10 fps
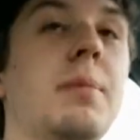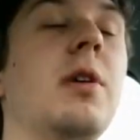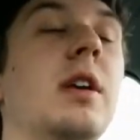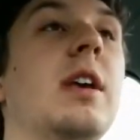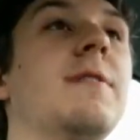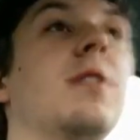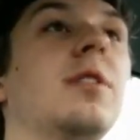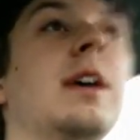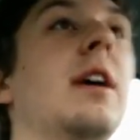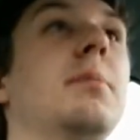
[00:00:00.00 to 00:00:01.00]
it's proper etiquette
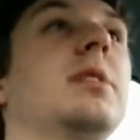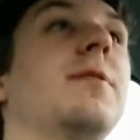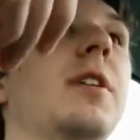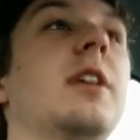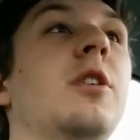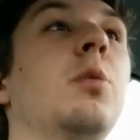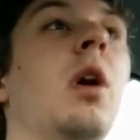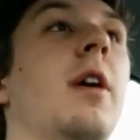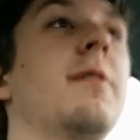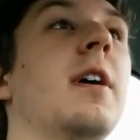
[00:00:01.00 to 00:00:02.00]
for them to flick
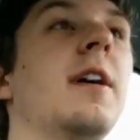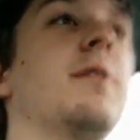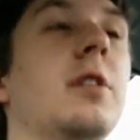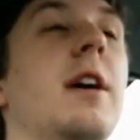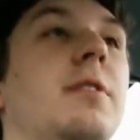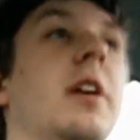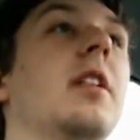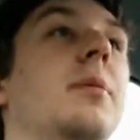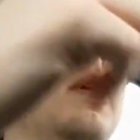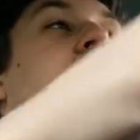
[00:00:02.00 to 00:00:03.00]
you off for not
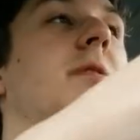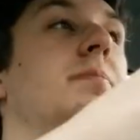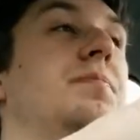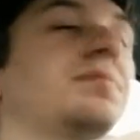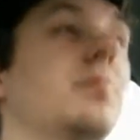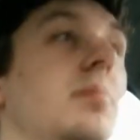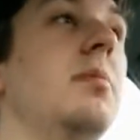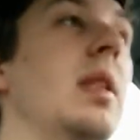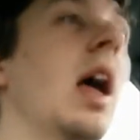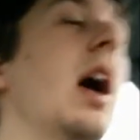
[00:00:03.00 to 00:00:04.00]
flicking them off.
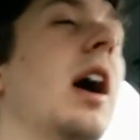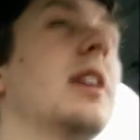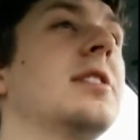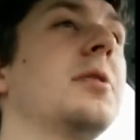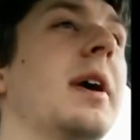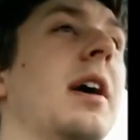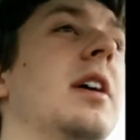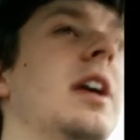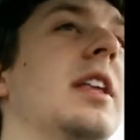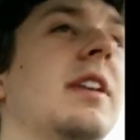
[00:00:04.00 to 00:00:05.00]
So yeah,
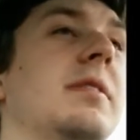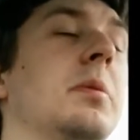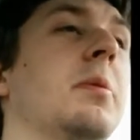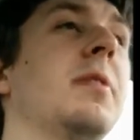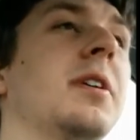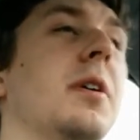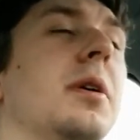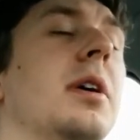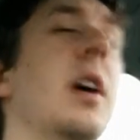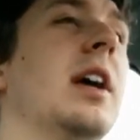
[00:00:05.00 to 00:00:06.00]
giving the
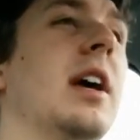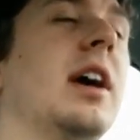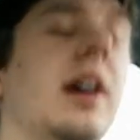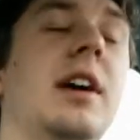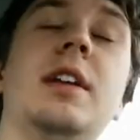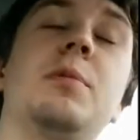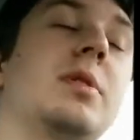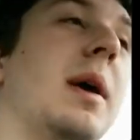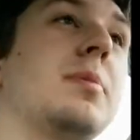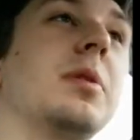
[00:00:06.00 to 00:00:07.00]
finger, it
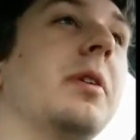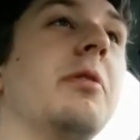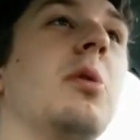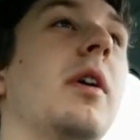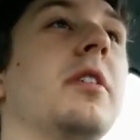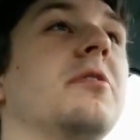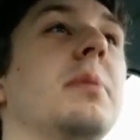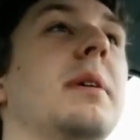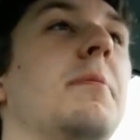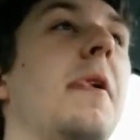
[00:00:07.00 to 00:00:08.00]
was absolutely required of
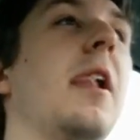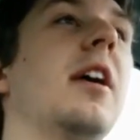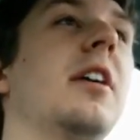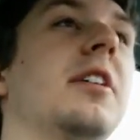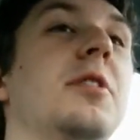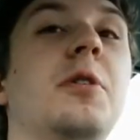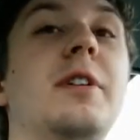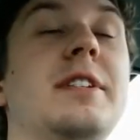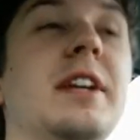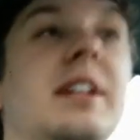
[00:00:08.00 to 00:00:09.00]
me. You
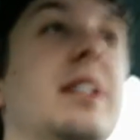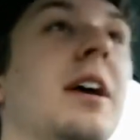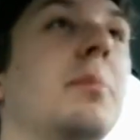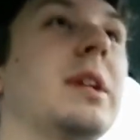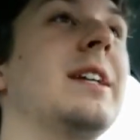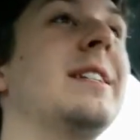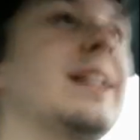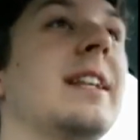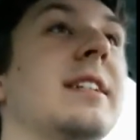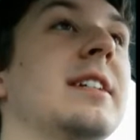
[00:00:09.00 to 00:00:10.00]
couldn't see it, but I
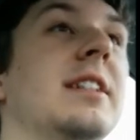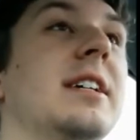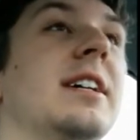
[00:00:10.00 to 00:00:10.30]
did it.